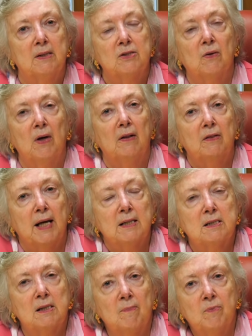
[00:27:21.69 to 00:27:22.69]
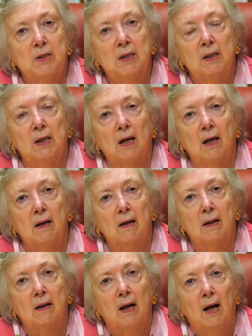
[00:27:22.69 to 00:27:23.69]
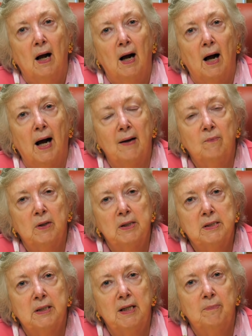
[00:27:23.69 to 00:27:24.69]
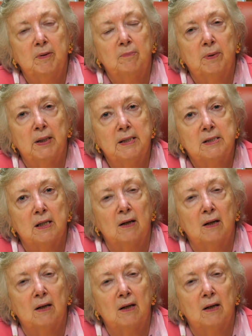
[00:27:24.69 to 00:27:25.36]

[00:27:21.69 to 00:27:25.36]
So that's something I wanted to keep in place,